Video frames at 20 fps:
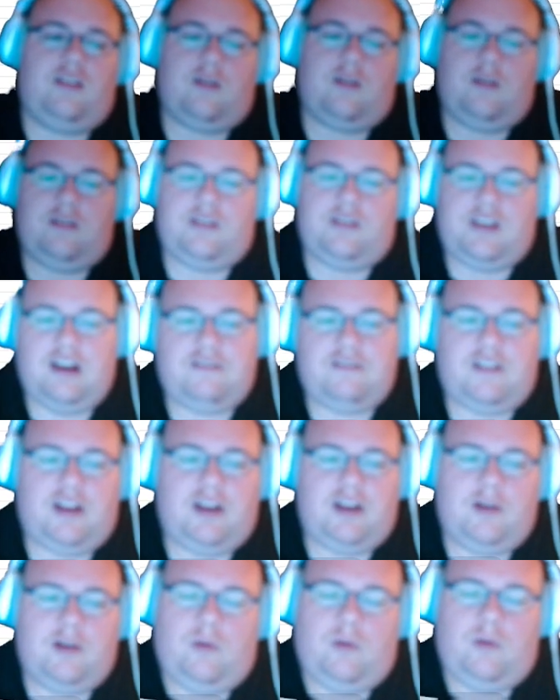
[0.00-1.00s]
definitely
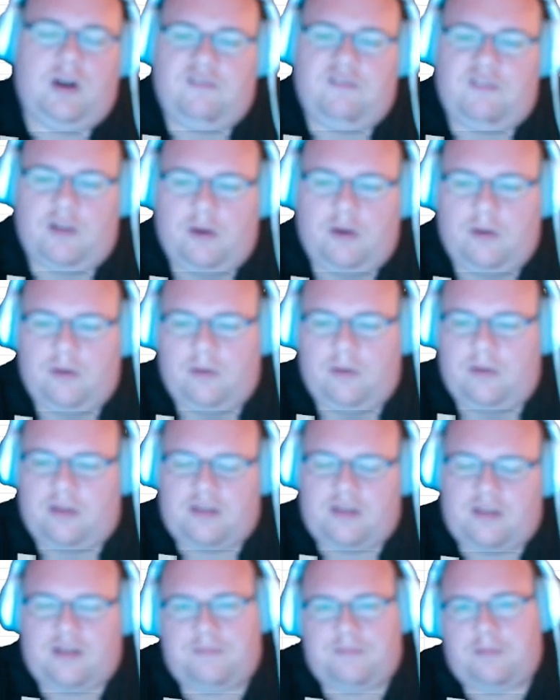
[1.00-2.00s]
one of
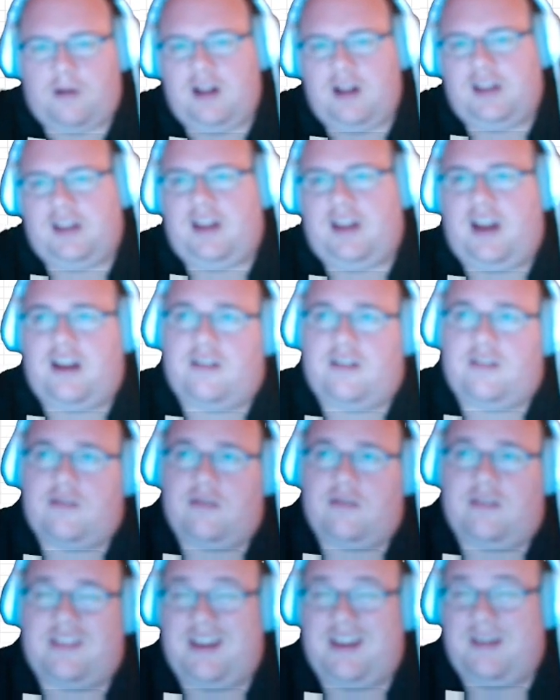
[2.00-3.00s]
those, probably I should
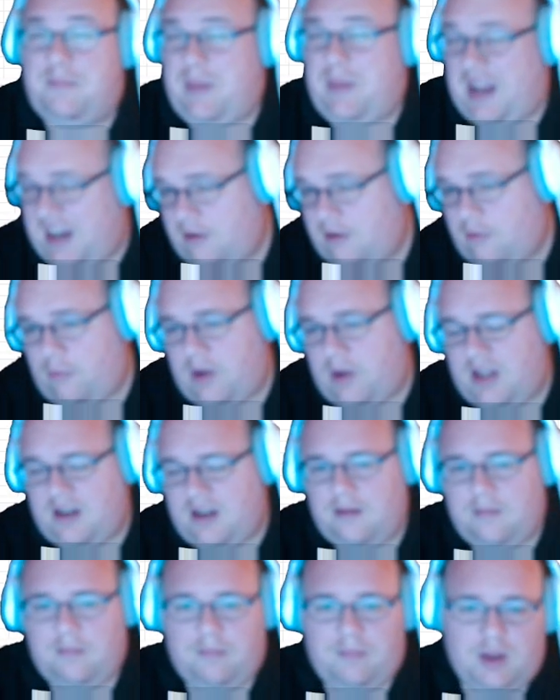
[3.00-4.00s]
say,
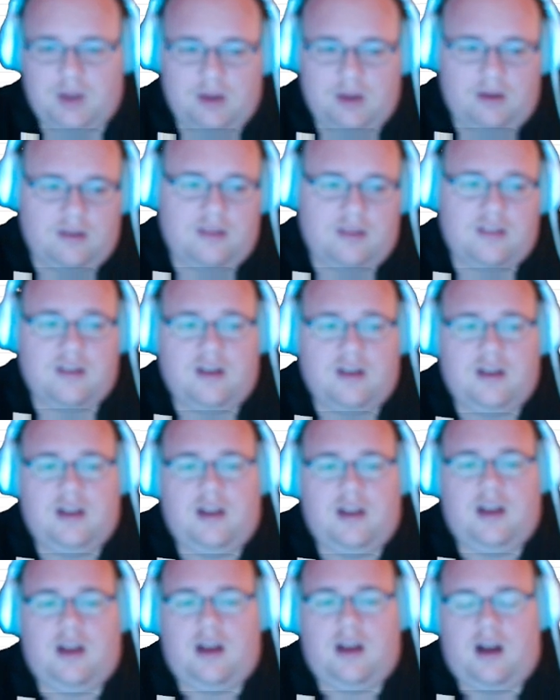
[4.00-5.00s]
pay-to-win builds.
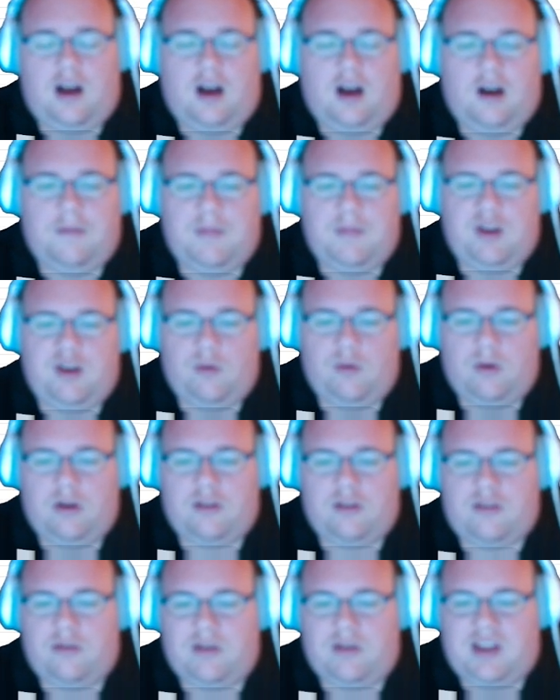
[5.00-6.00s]
In order
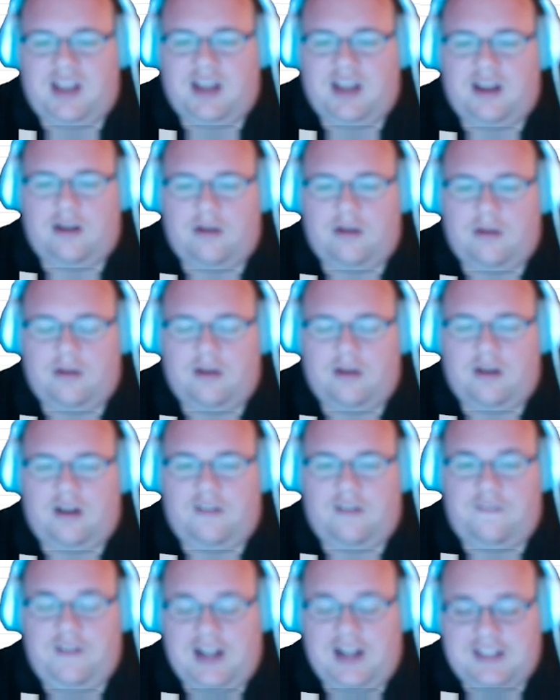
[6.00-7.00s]
to get her
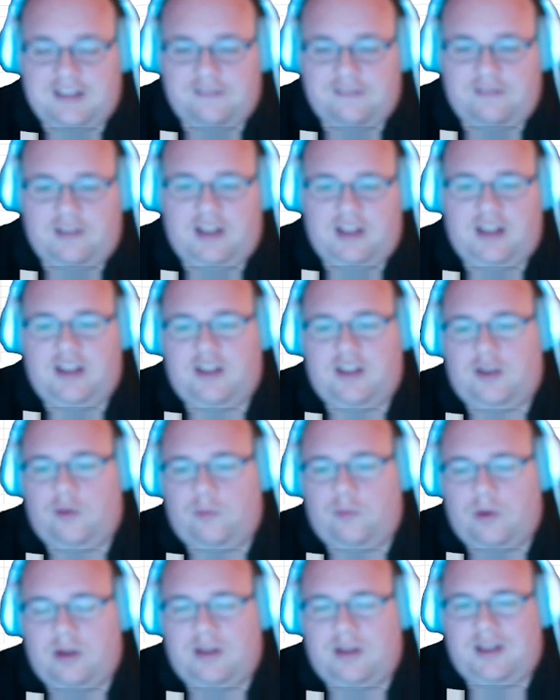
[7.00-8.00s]
effectively, you
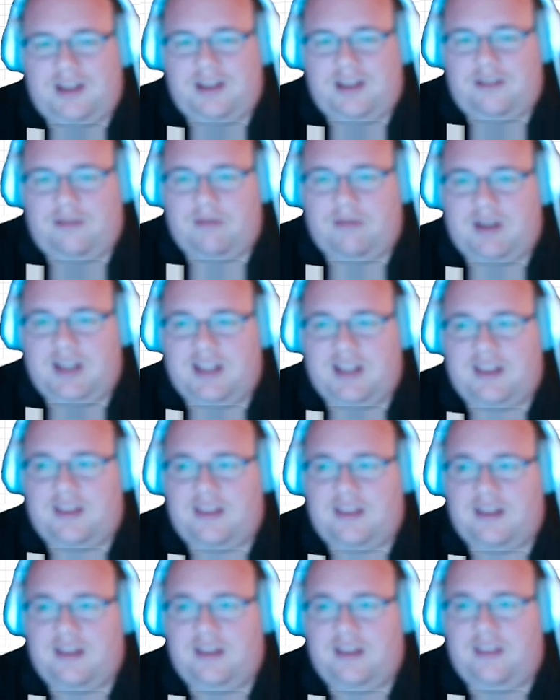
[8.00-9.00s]
will need to get
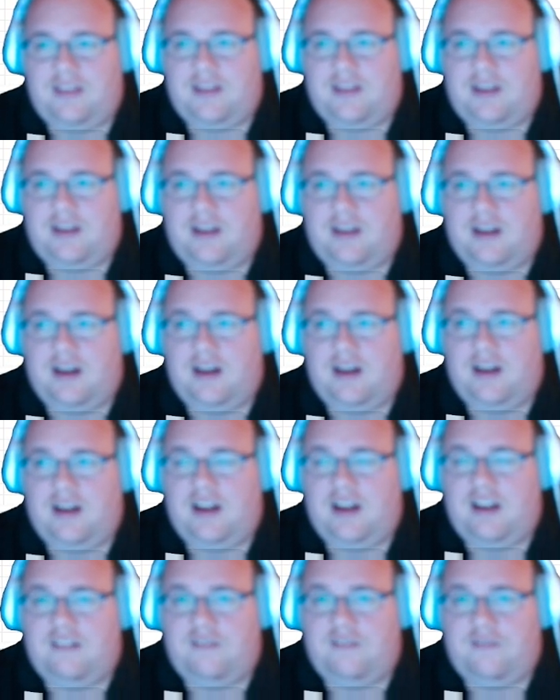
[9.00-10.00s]
the
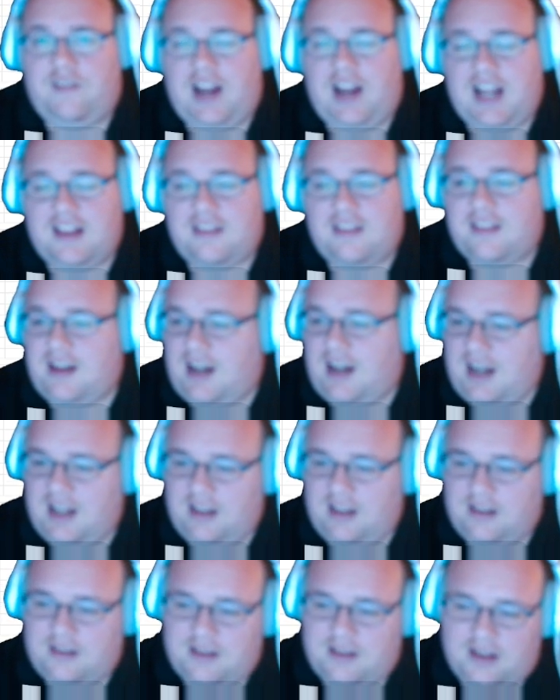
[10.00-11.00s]
advanced
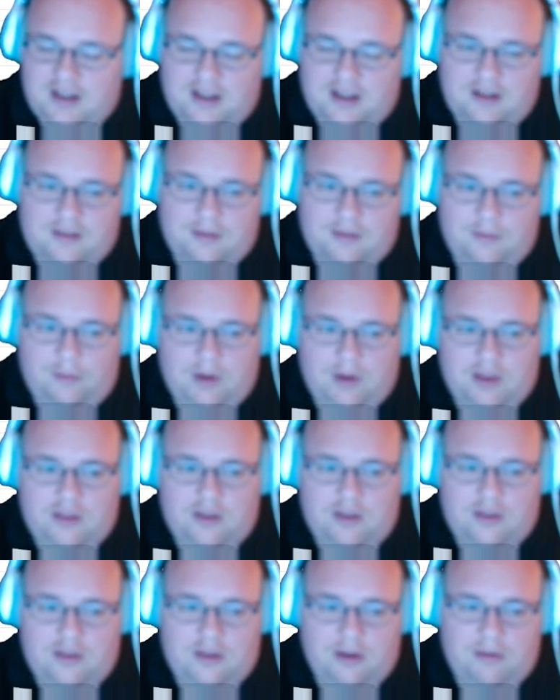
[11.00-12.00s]
island ticket when she
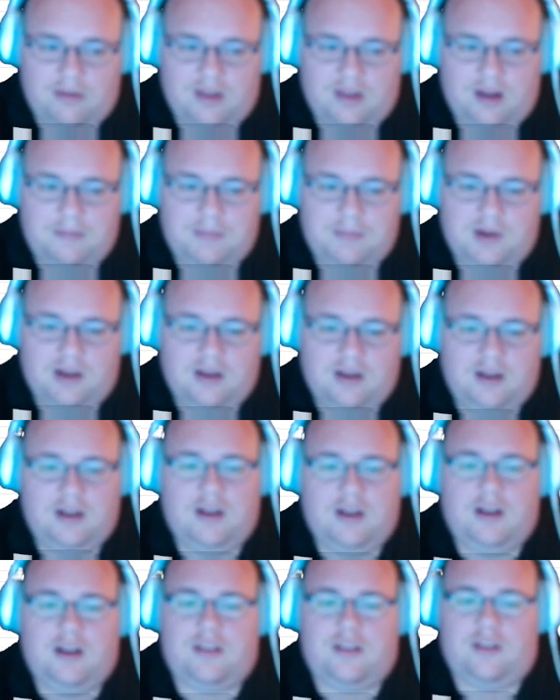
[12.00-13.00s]
shows up,
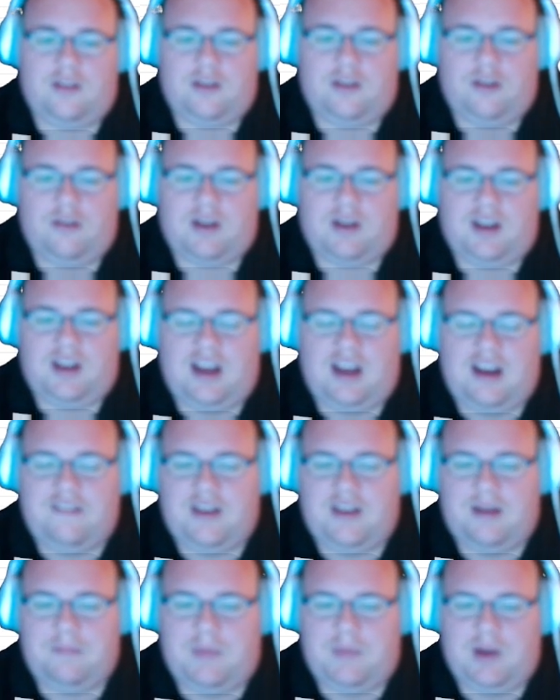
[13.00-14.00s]
so that you can have
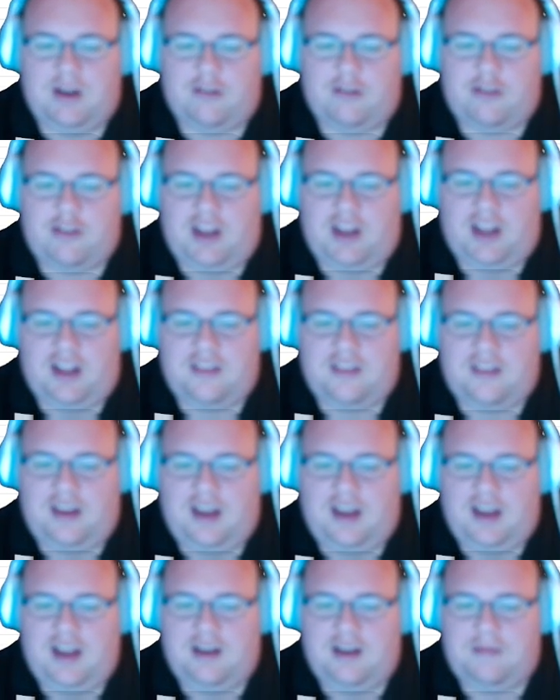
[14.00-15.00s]
that better chance at